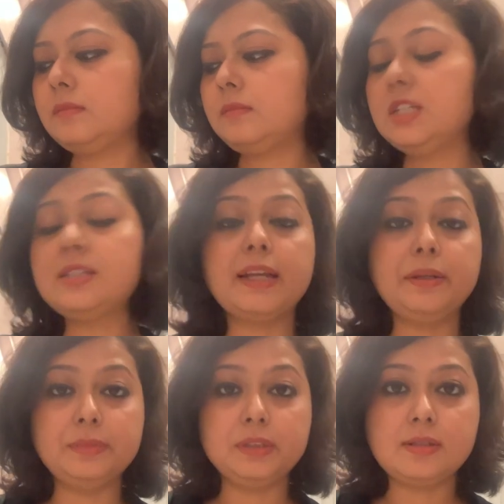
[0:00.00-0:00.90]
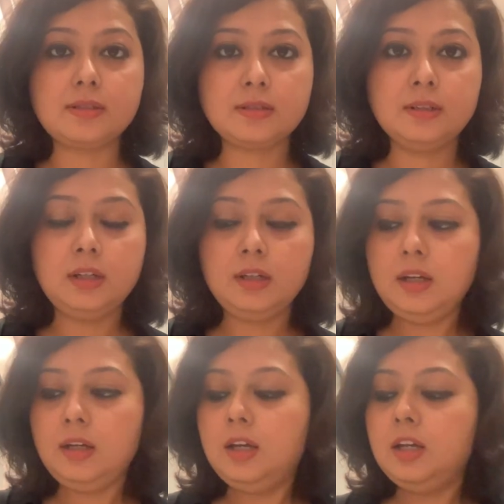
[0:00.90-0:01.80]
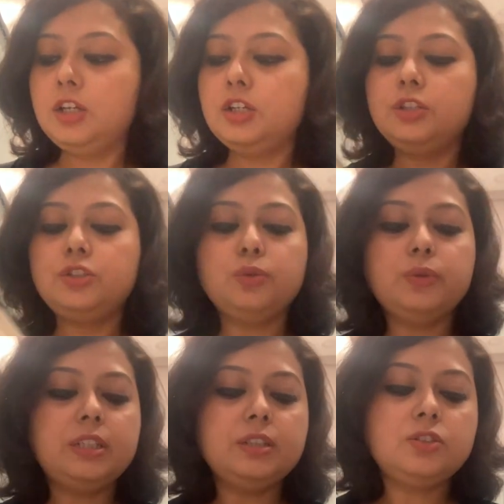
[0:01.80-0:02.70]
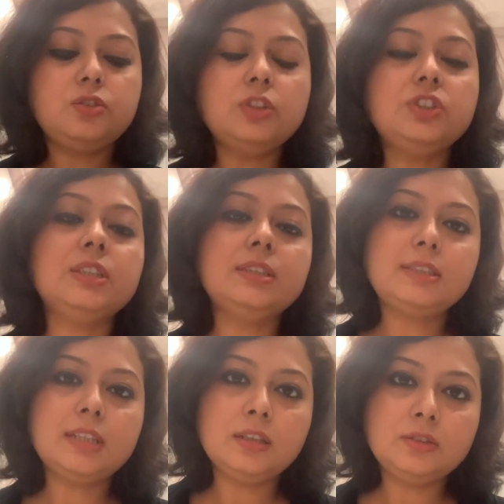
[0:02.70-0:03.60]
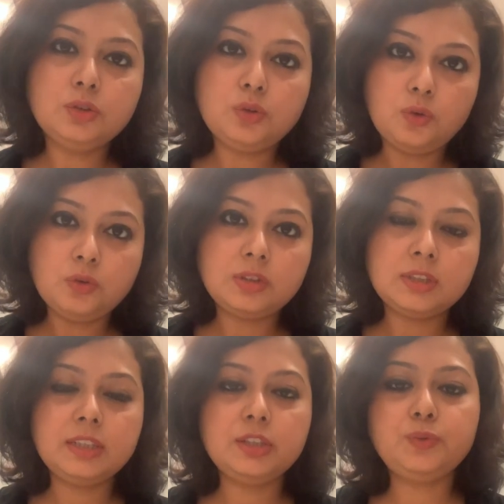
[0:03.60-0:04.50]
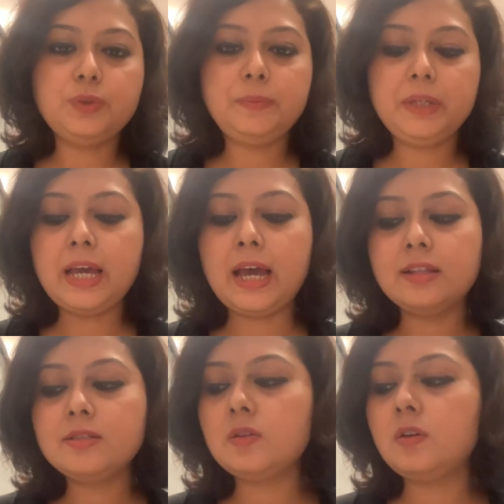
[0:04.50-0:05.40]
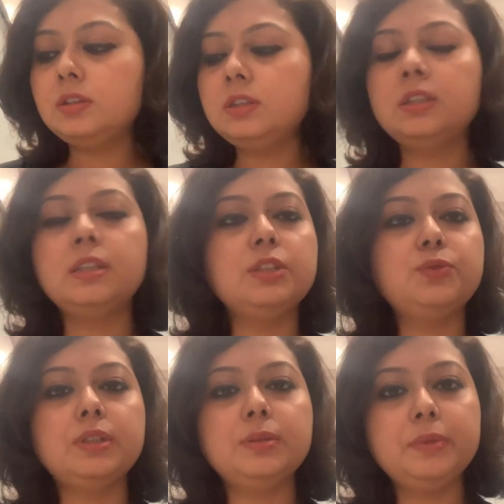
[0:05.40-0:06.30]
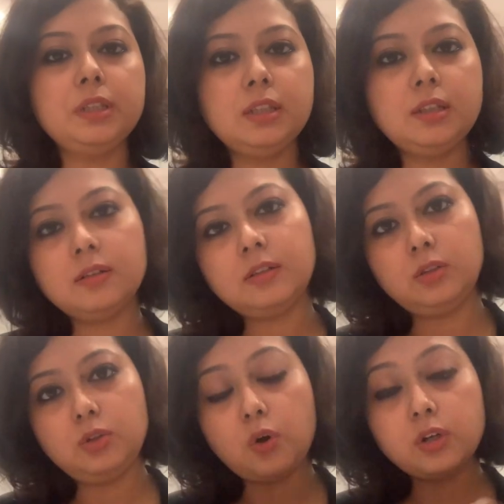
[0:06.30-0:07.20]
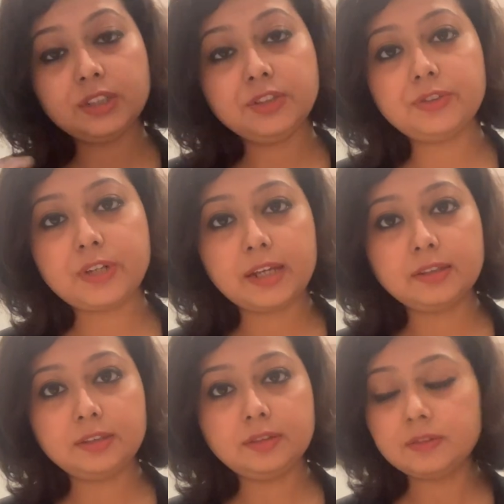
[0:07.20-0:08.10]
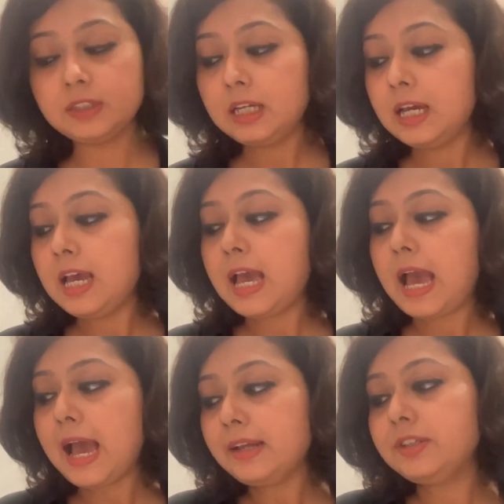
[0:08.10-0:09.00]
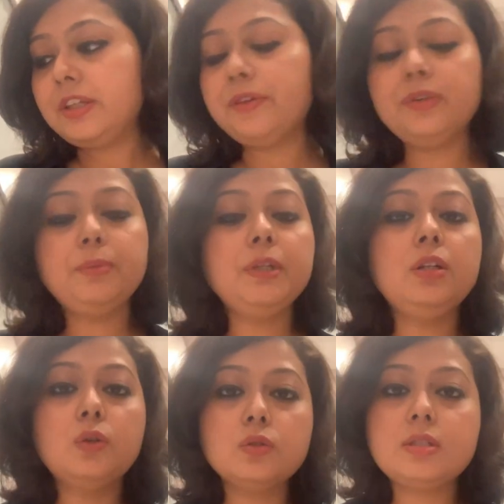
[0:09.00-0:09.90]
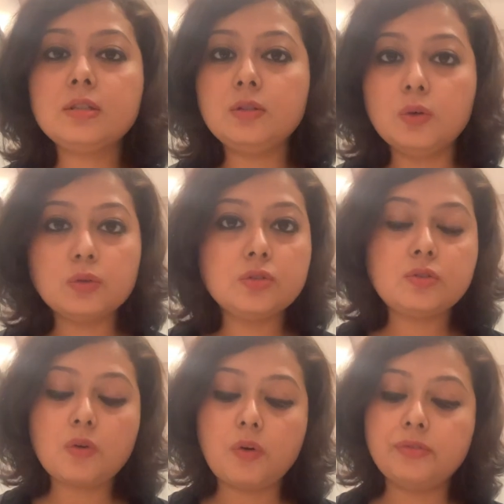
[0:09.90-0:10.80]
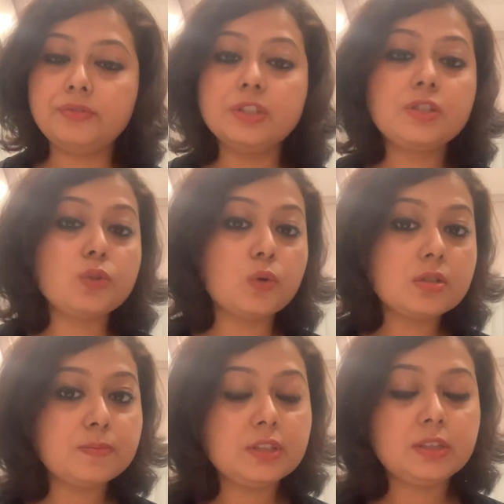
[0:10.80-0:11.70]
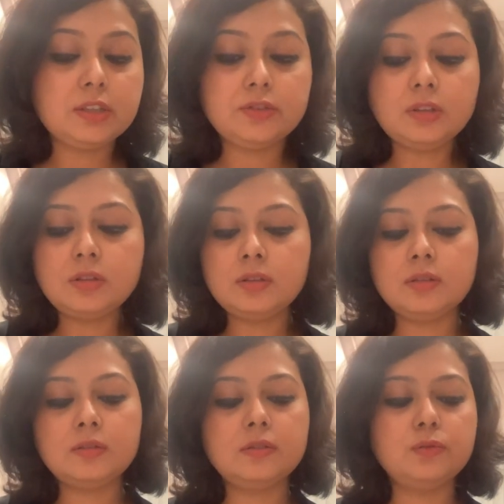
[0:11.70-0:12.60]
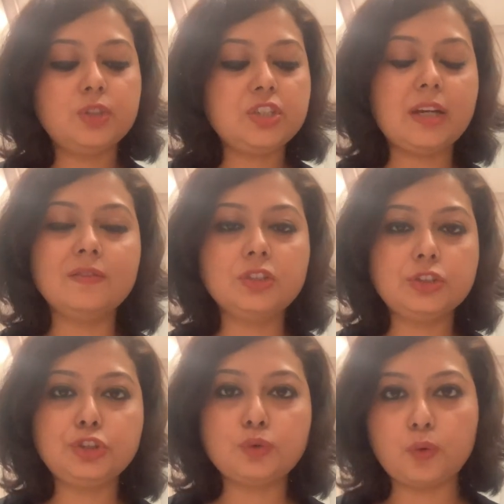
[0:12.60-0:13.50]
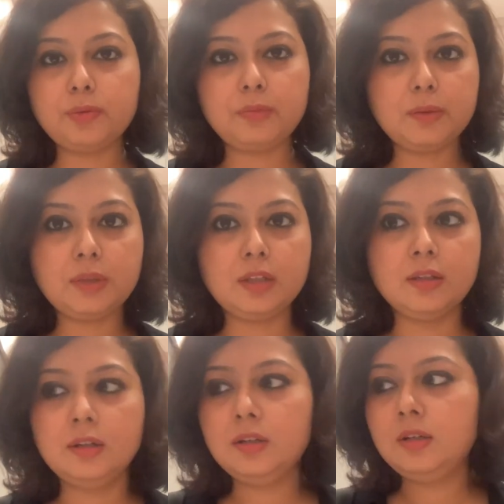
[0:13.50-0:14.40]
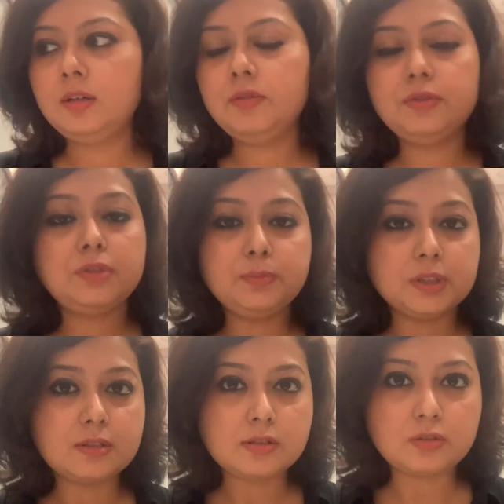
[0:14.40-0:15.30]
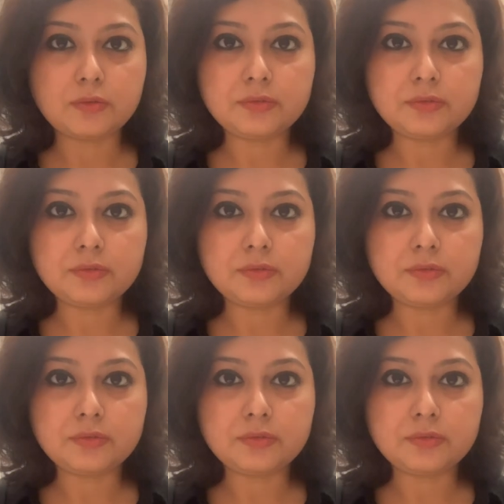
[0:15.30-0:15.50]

assignments. So it is not just another course, it will be hands-on, it will be a lot interactive, and there will be loads and loads of resource material, which I've just shown maybe 50% of it.